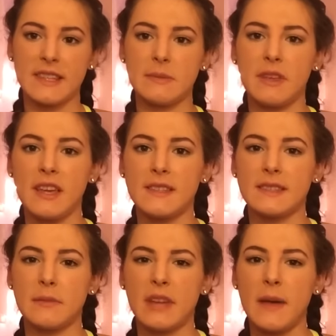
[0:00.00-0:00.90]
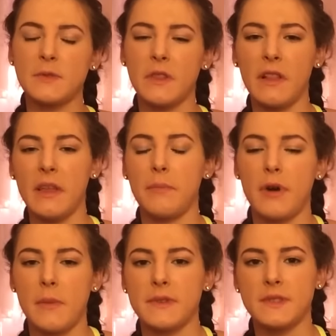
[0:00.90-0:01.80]
it's because sometimes when the lip
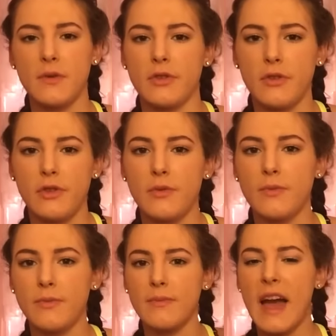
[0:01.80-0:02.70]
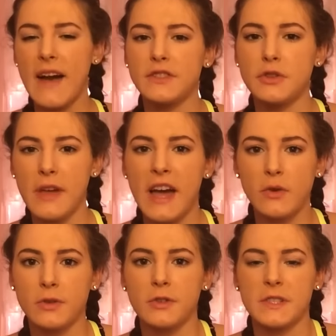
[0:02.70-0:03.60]
balm is so new, you have to do that
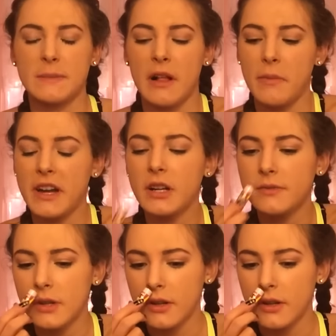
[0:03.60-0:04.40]
in order to smell it better.